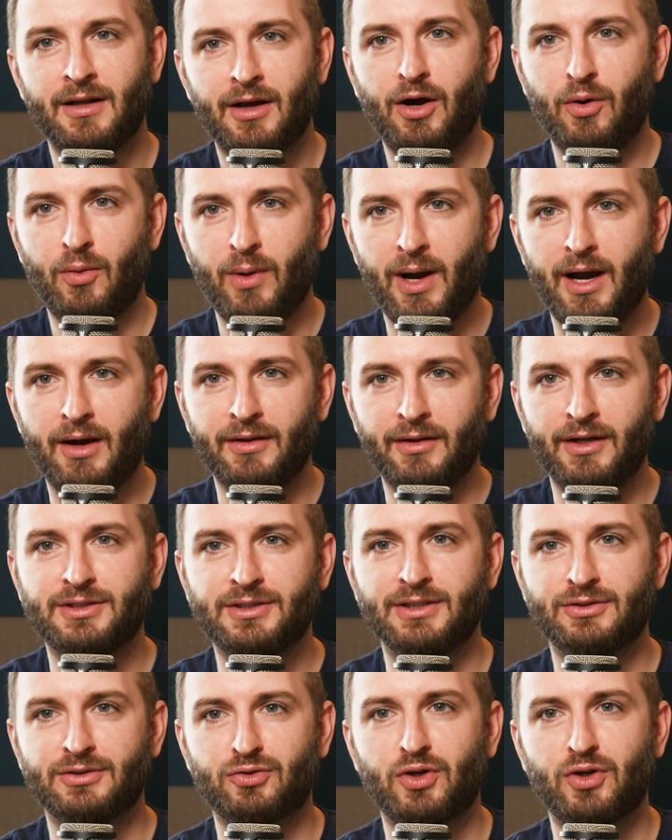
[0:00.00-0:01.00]
oh wow,
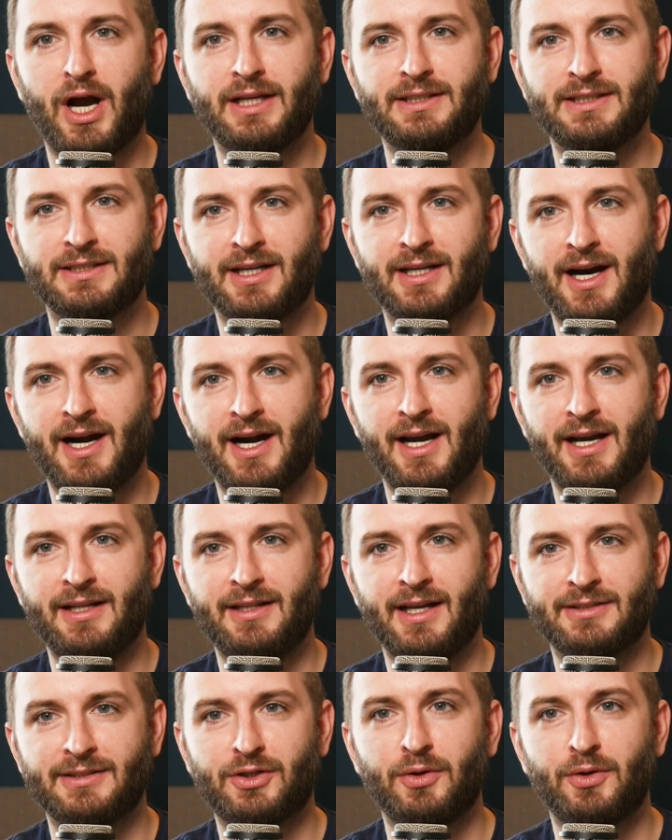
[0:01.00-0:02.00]
there's this rising
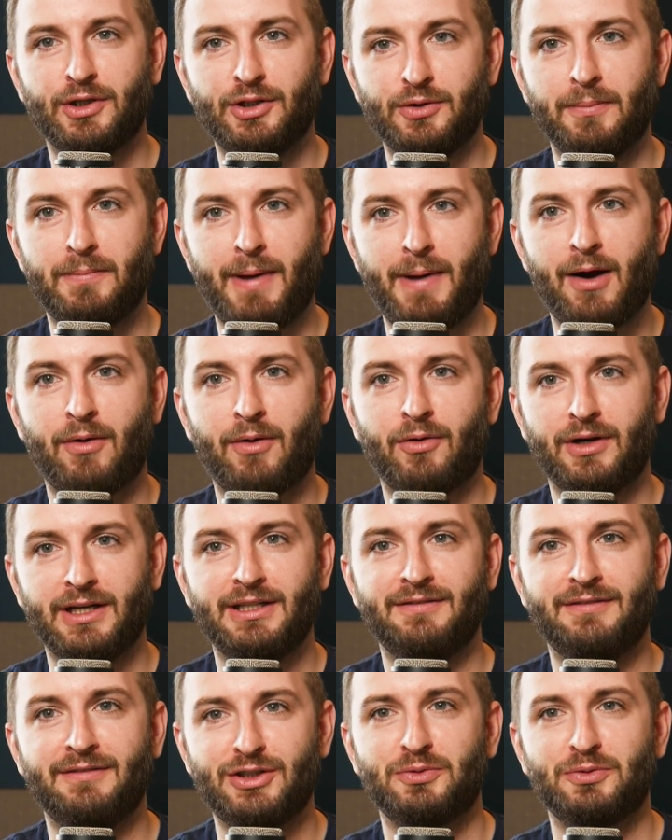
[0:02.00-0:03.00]
tide that's going to empower
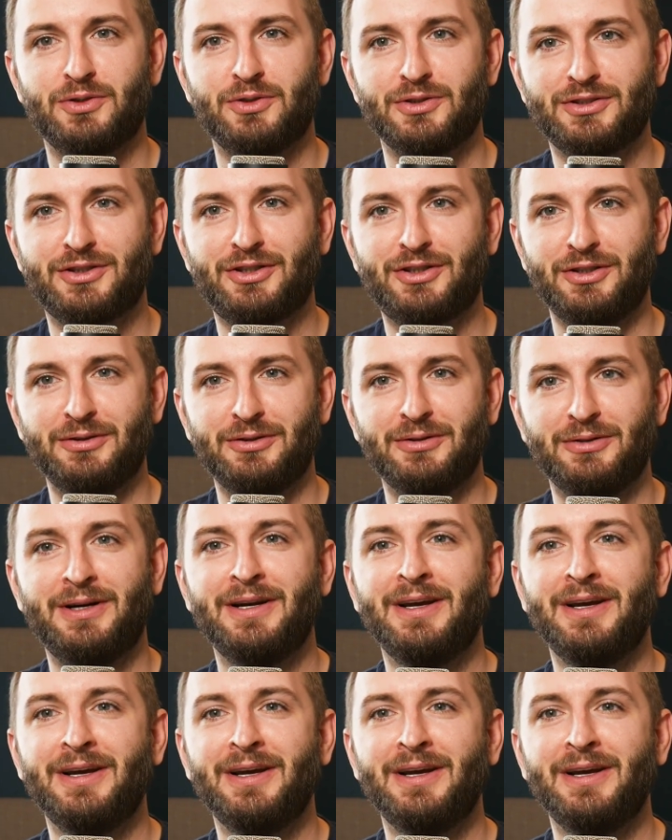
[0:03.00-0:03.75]
individuals to,